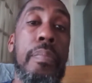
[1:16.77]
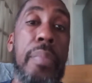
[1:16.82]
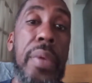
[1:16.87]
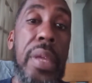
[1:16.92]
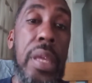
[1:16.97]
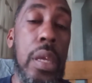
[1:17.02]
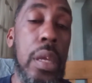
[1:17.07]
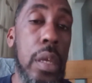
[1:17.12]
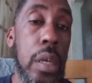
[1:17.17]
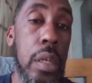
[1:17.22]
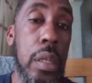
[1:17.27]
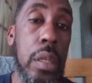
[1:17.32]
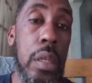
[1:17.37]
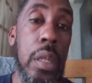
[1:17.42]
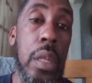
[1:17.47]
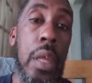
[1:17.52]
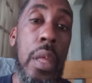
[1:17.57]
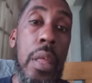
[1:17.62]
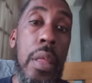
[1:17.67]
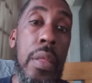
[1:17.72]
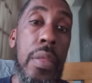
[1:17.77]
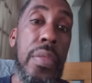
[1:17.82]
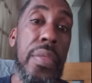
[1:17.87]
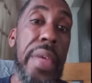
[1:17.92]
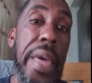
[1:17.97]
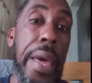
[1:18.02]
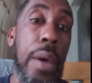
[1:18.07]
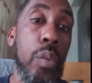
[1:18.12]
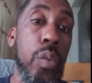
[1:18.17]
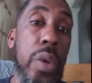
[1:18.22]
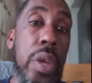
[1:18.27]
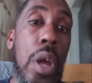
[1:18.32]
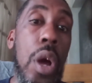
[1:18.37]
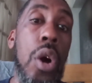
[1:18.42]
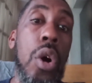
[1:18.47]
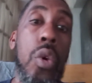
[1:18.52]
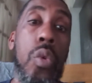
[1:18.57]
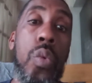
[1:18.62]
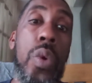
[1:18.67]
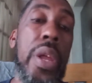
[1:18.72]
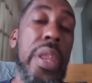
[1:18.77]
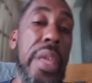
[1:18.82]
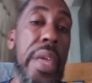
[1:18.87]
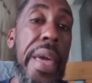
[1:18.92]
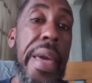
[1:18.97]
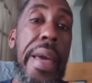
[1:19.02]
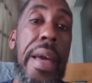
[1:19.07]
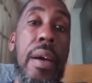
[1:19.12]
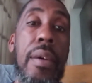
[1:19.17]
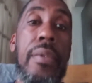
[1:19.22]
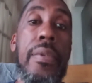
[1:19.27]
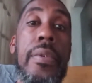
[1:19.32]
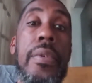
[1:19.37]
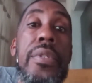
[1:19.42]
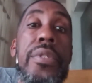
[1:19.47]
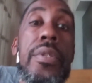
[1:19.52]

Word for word: being that we already have